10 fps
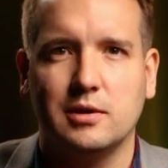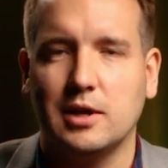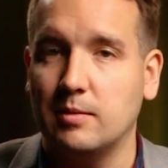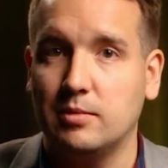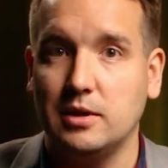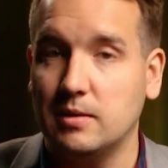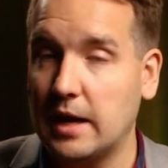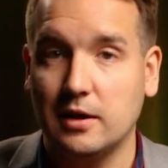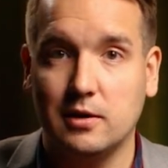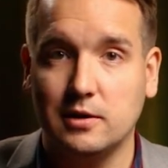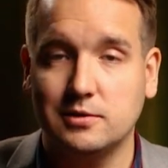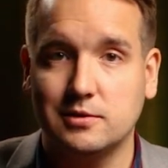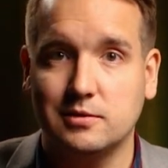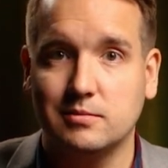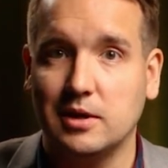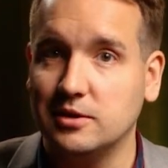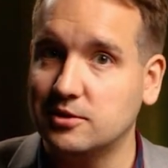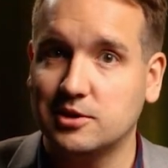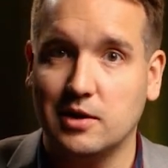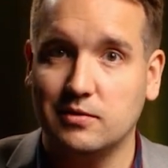can be analyzed and
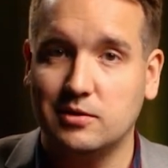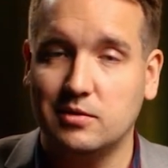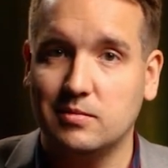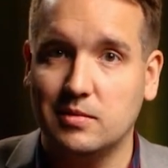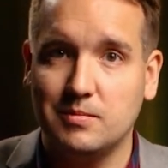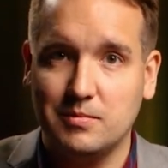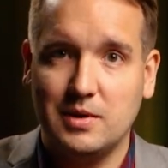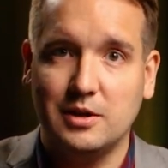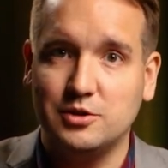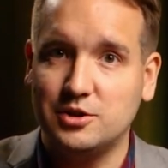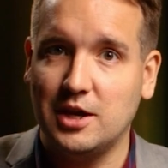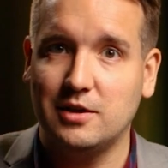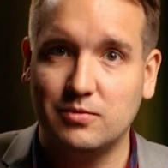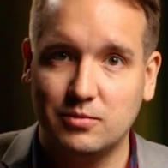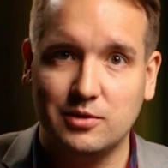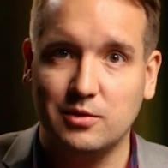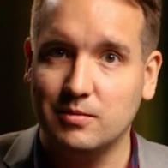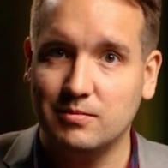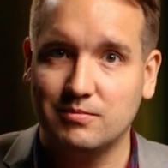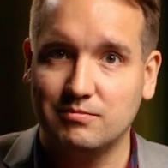discovered and shared with you.